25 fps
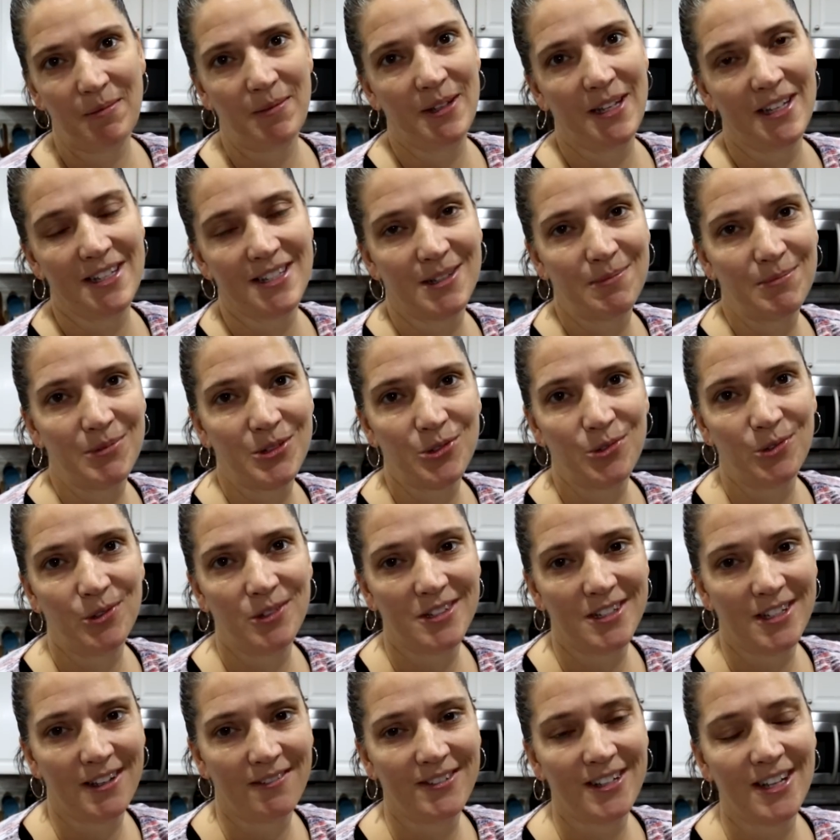able to get some
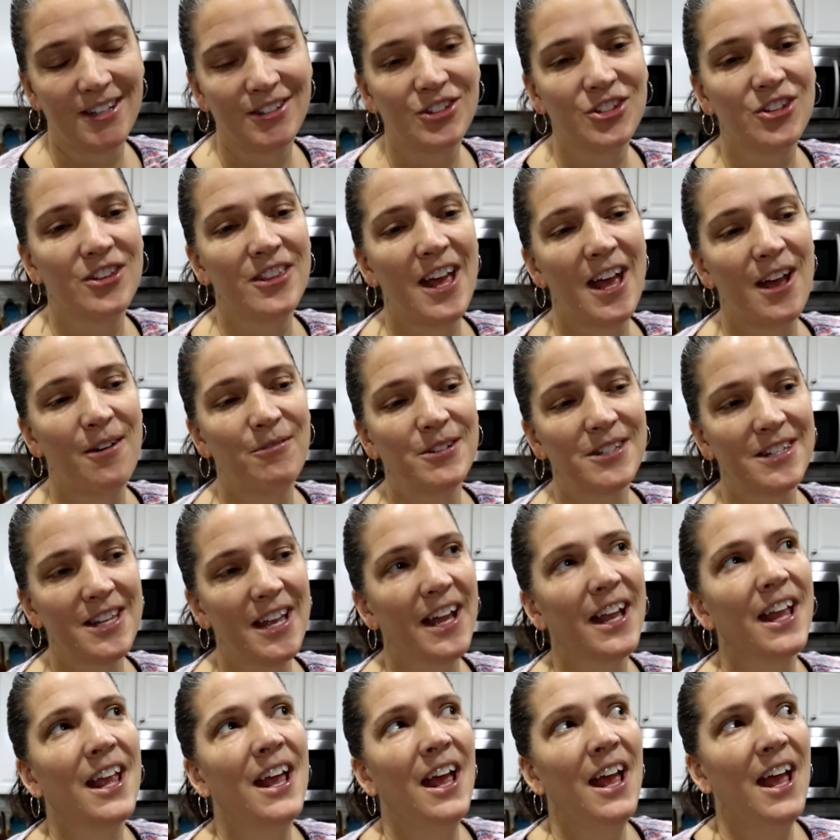school stuff done. So that was
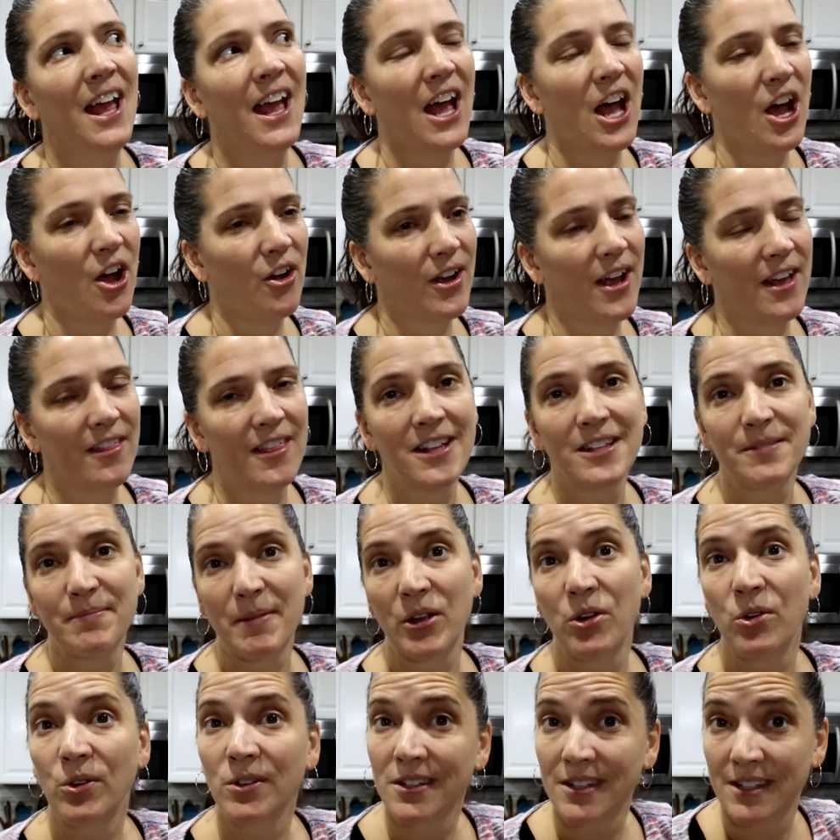like, okay, that's
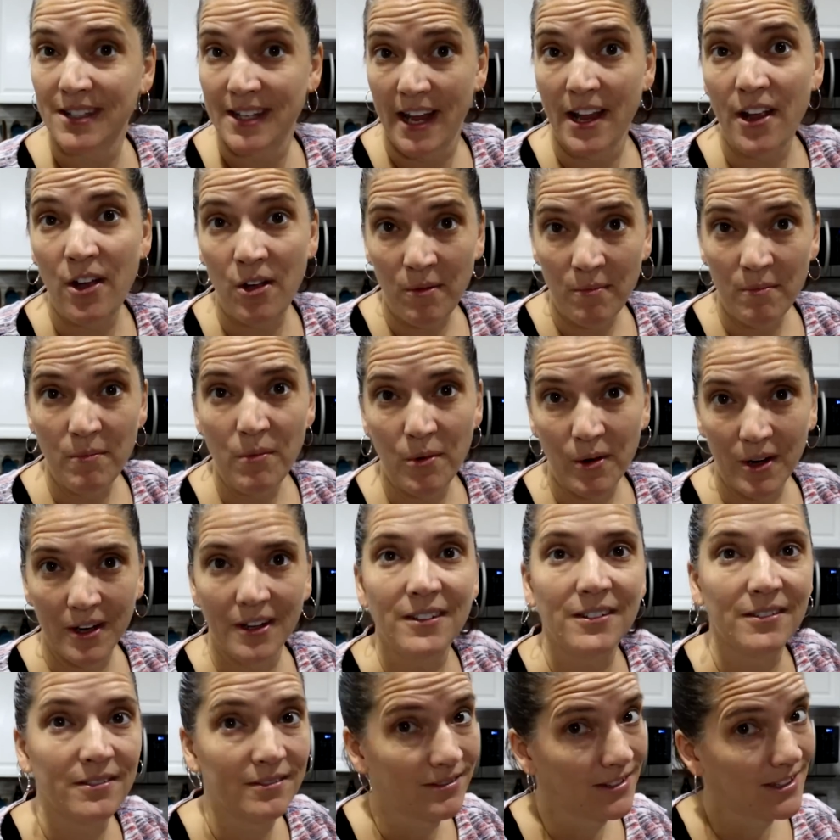my goal. Stay home
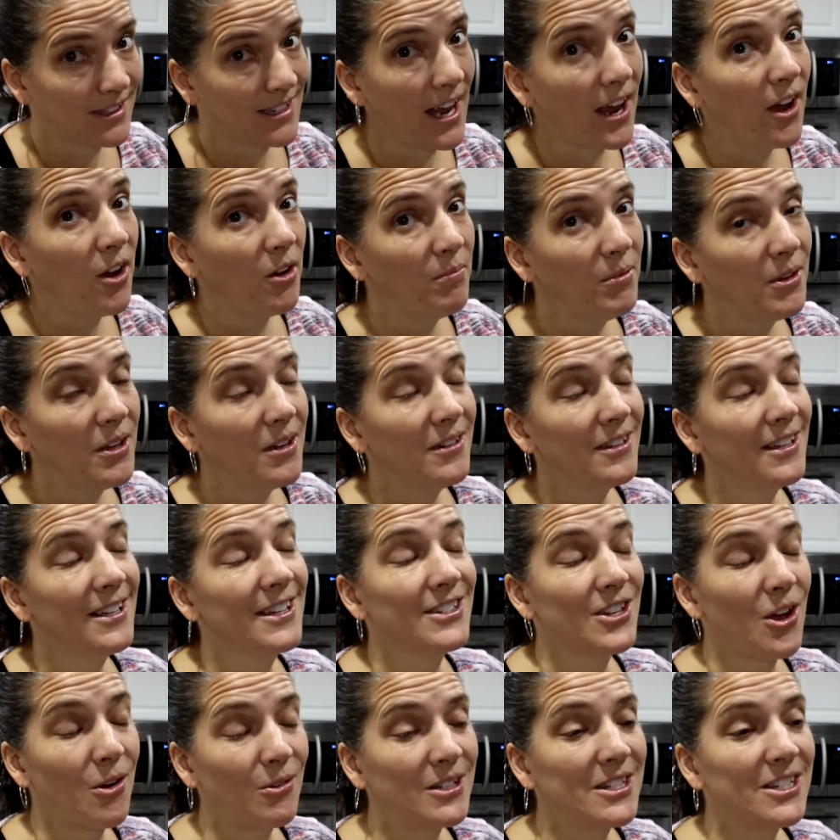more. Stay home good.
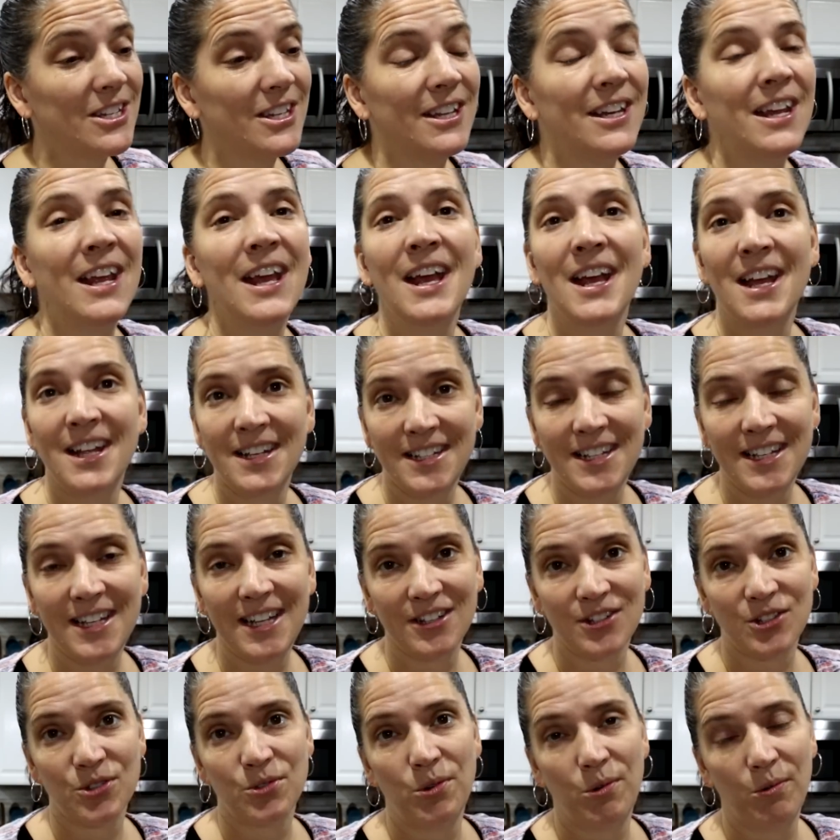It's always good to
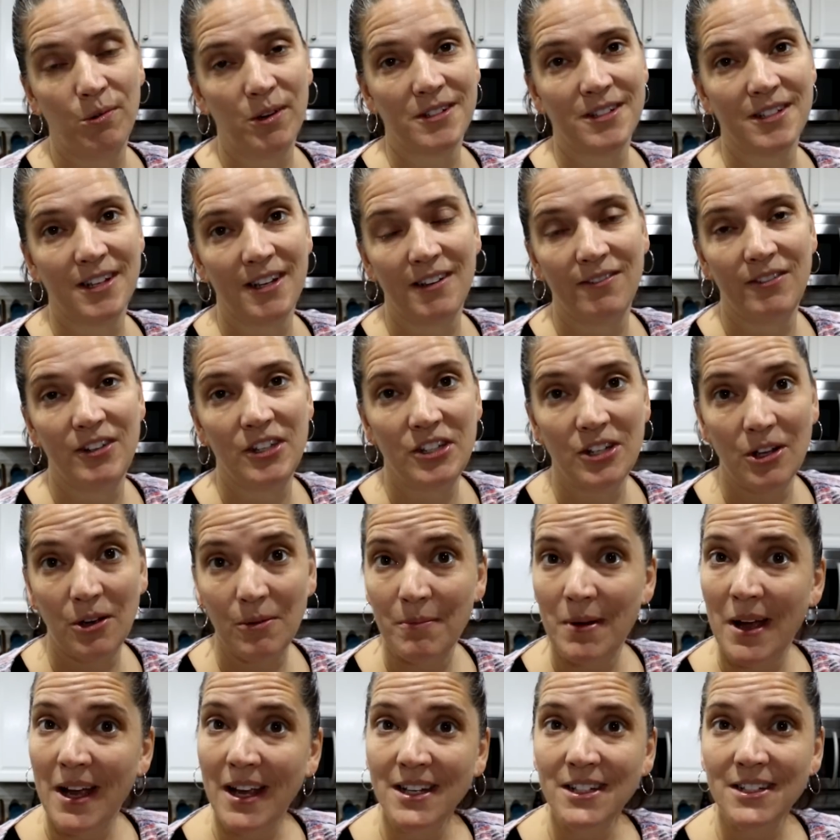get schoolwork done. If you
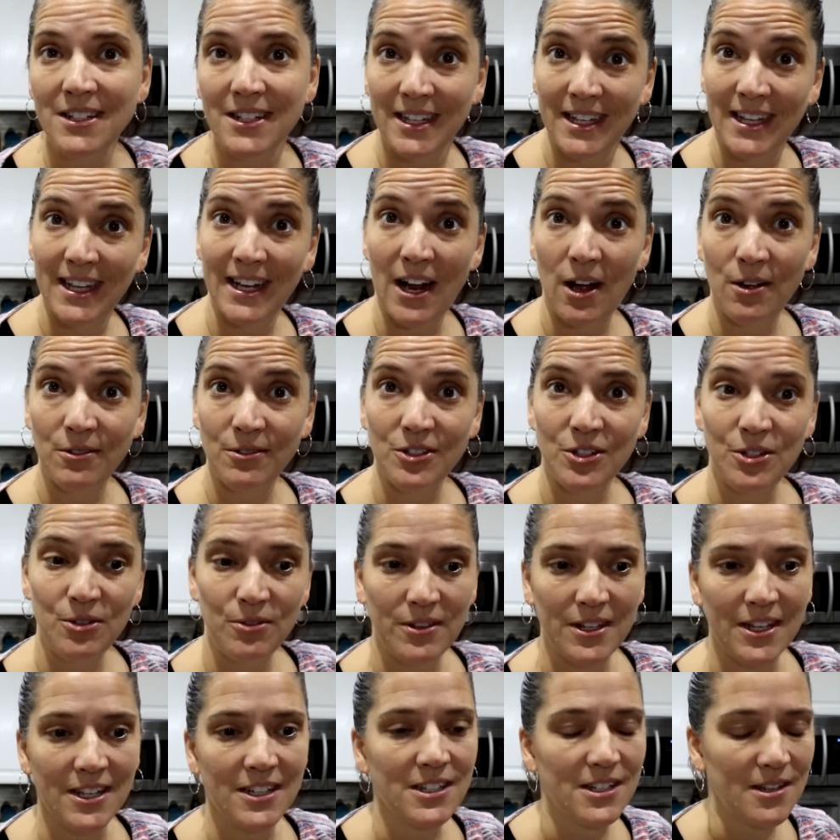don't mind, get out and do
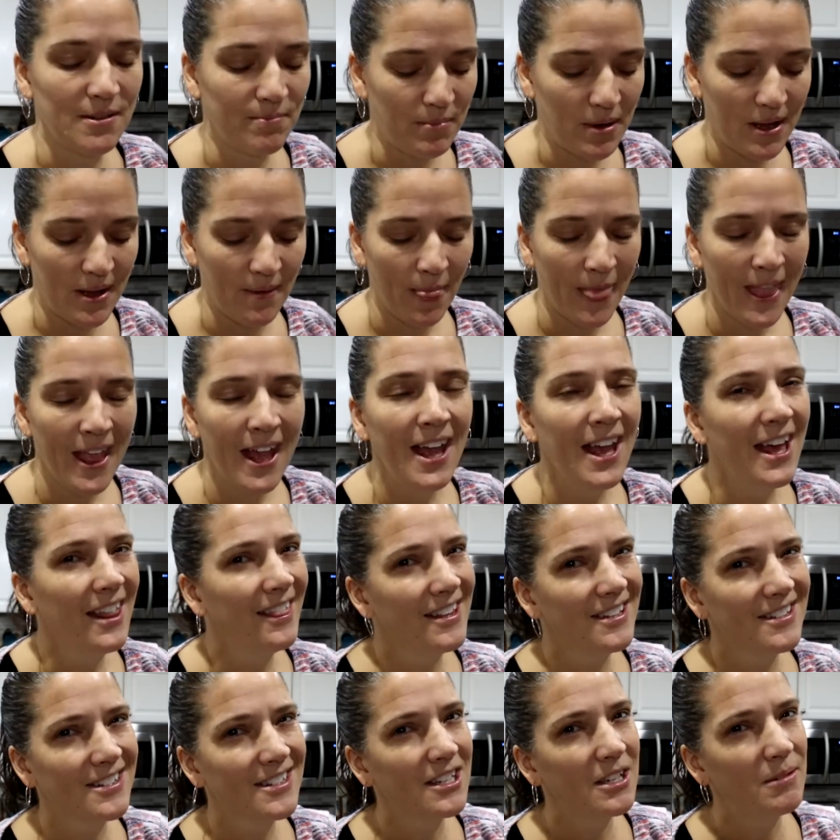things. But
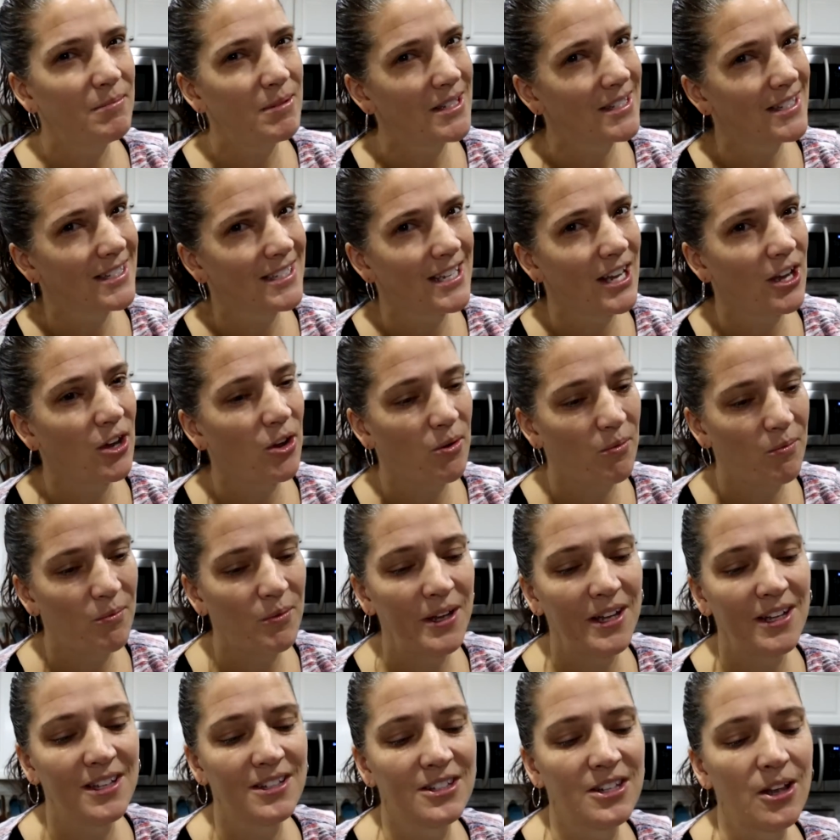this is gonna be a stay home
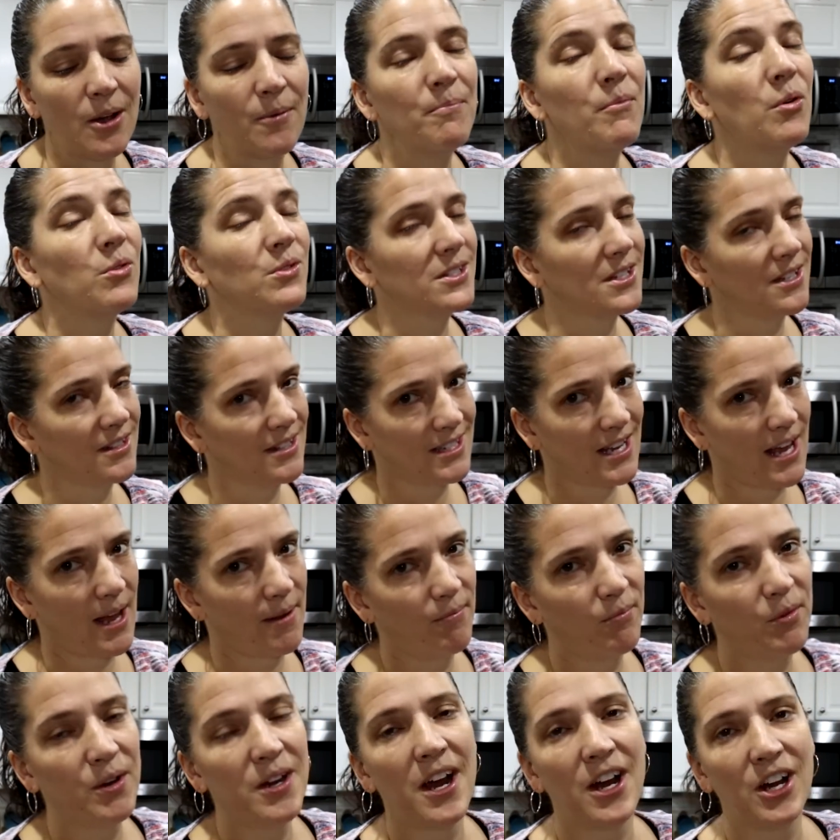week. So most of the
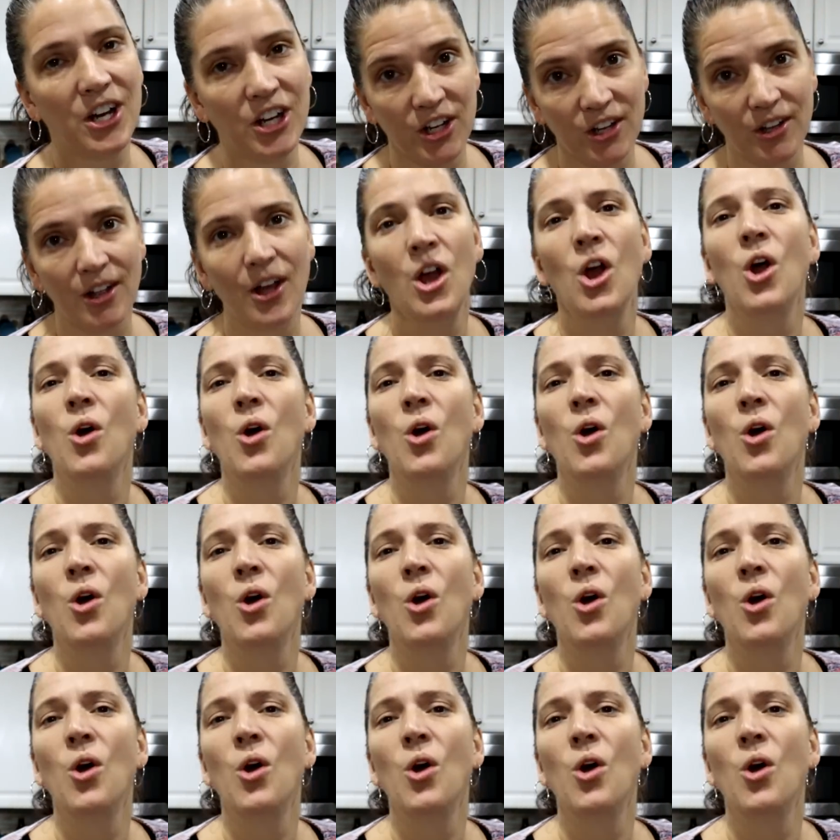time we are gonna